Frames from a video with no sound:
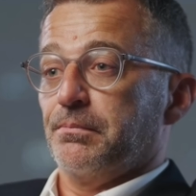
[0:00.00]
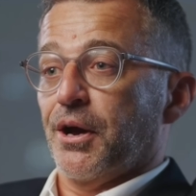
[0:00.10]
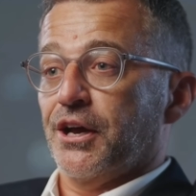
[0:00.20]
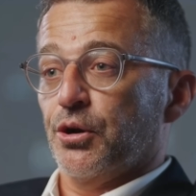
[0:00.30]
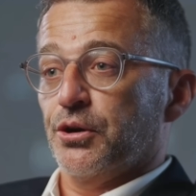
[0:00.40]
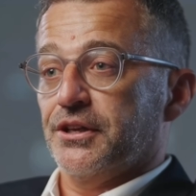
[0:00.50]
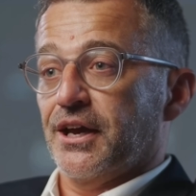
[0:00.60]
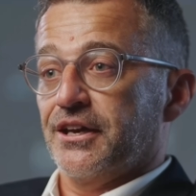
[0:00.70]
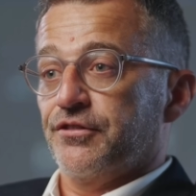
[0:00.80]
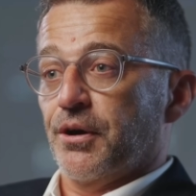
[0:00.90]

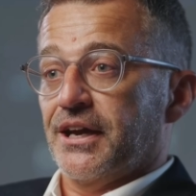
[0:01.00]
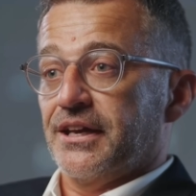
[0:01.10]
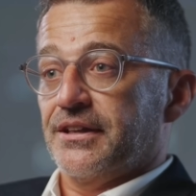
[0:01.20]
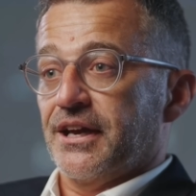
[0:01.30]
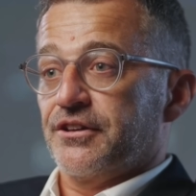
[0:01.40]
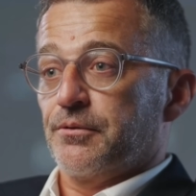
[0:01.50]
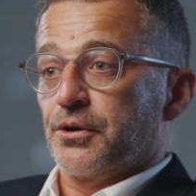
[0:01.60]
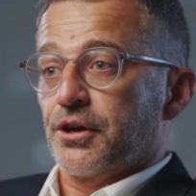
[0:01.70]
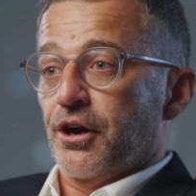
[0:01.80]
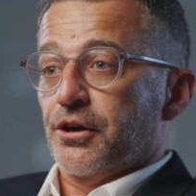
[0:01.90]
Prioritize writing
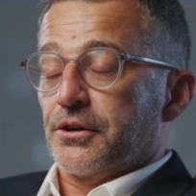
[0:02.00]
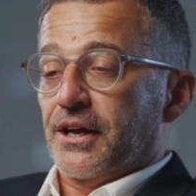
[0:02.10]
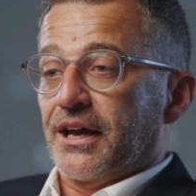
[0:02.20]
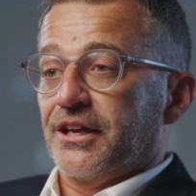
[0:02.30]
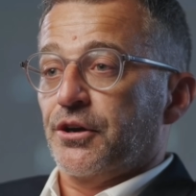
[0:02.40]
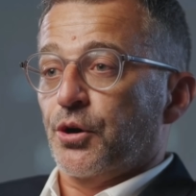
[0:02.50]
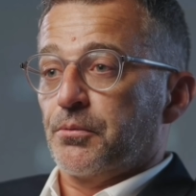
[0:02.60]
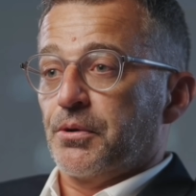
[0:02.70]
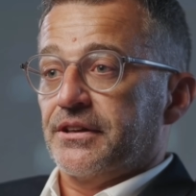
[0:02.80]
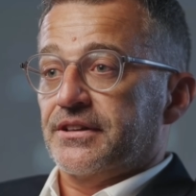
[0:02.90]
testable code and
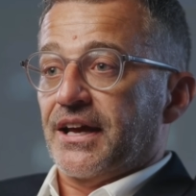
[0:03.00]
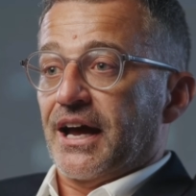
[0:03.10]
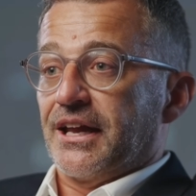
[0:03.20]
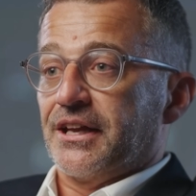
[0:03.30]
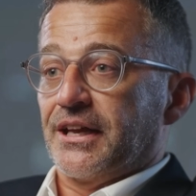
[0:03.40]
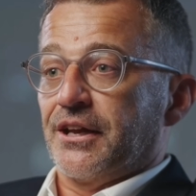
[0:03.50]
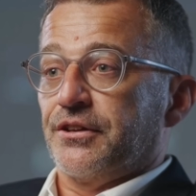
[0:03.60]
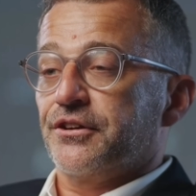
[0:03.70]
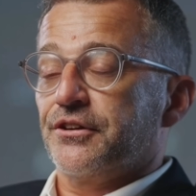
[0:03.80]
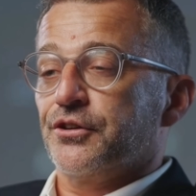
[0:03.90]
incorporate static
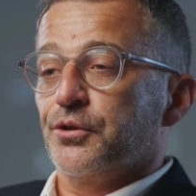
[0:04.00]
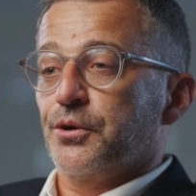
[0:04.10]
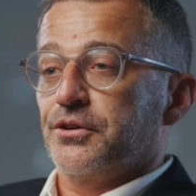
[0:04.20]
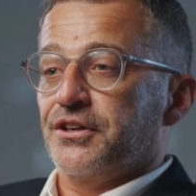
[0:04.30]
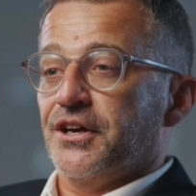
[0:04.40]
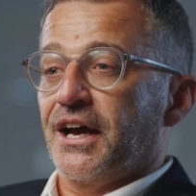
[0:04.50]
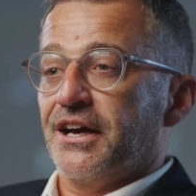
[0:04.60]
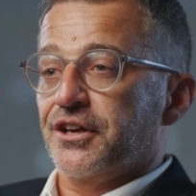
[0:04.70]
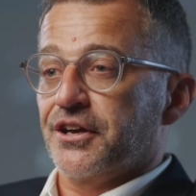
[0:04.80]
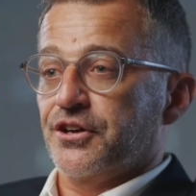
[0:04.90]
analysis tools to
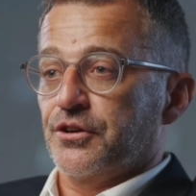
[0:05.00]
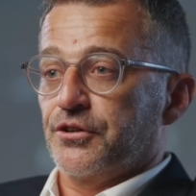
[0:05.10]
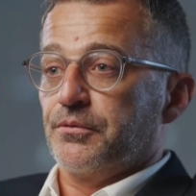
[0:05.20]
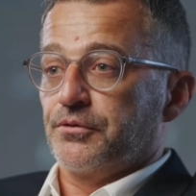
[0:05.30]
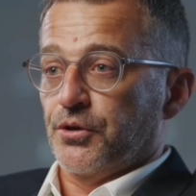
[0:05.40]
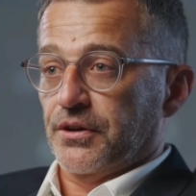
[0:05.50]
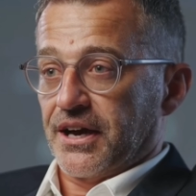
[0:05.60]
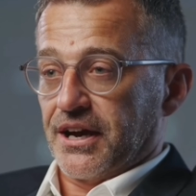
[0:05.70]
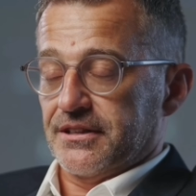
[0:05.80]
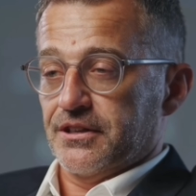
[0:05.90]
catch issues before
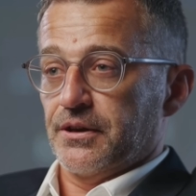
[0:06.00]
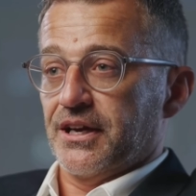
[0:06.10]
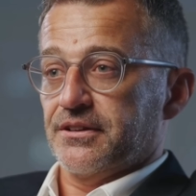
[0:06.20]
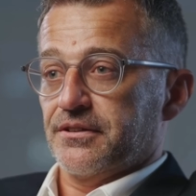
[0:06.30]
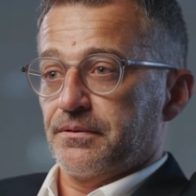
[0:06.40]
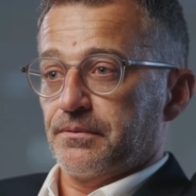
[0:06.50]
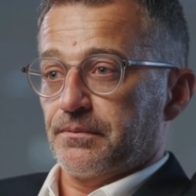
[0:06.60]
they escalate.